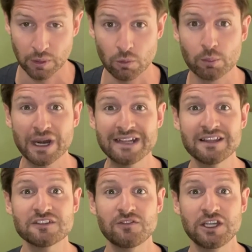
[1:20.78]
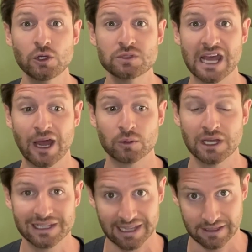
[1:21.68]
but we'll break this video down
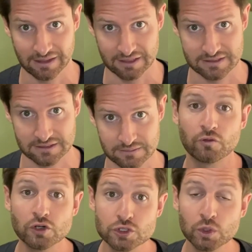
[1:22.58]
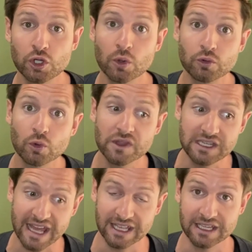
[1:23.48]
like this. First, we'll go through the
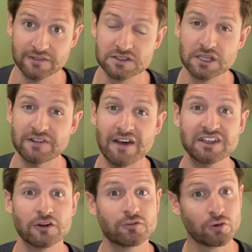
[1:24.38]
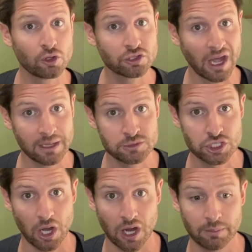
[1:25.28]
negatives of having a full-time
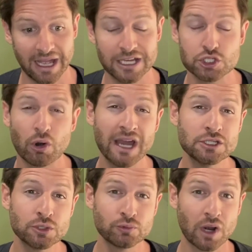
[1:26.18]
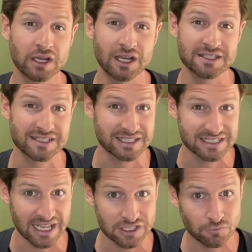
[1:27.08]
job and trying to run a
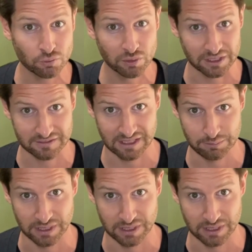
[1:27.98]
successful real estate